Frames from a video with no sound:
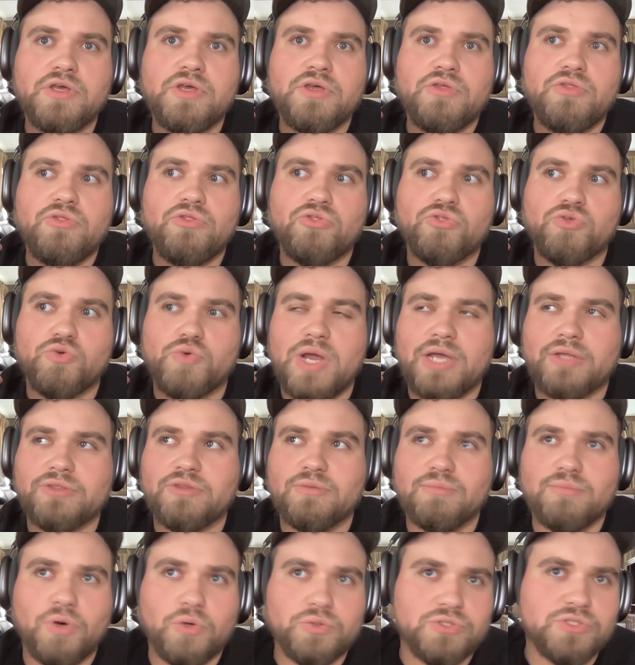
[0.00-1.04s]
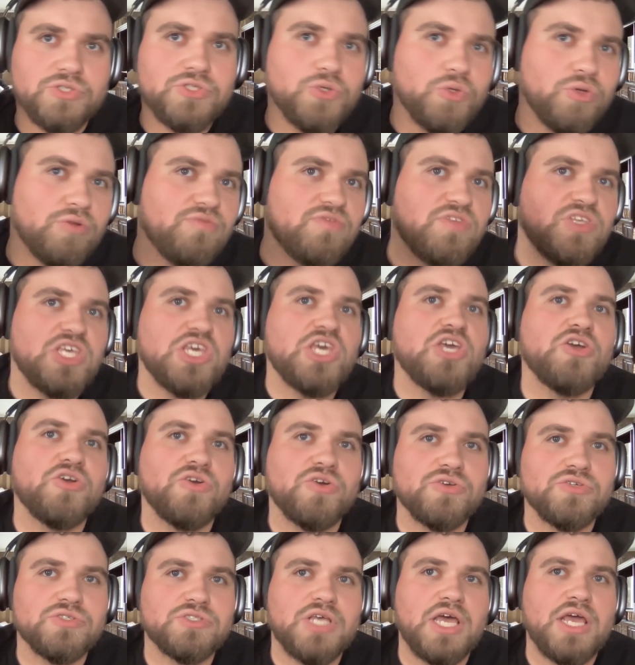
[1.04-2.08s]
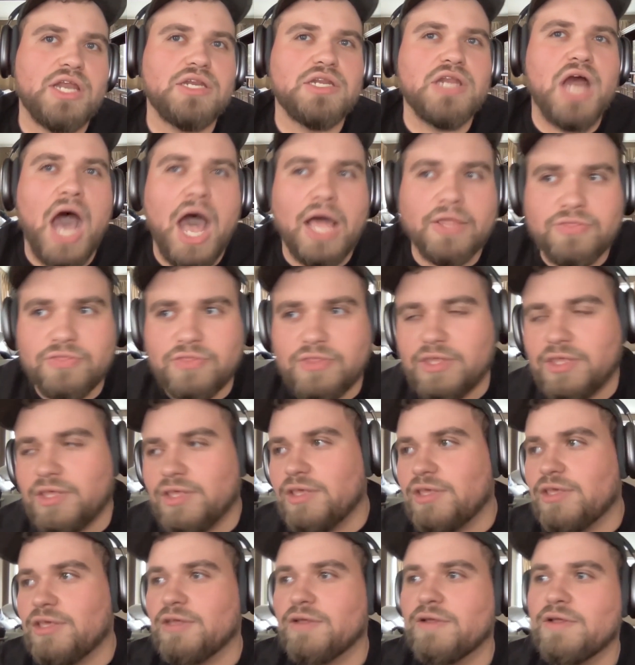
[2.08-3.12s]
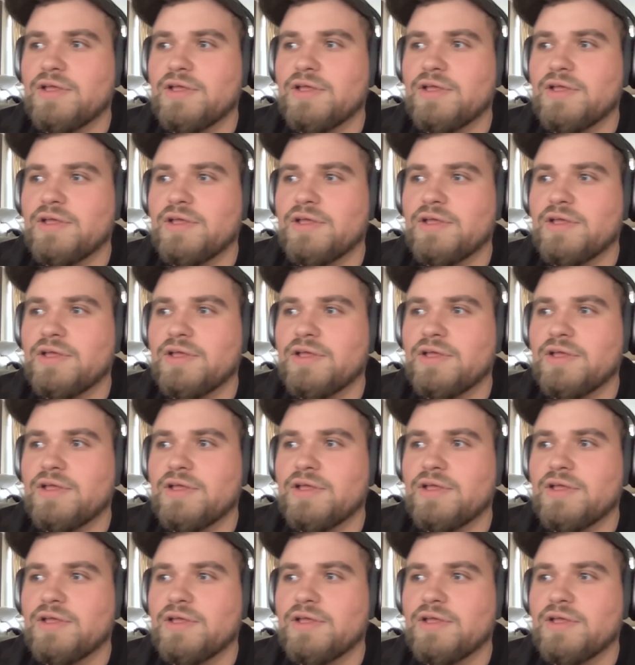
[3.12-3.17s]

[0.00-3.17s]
throughout the multitude of years, and not the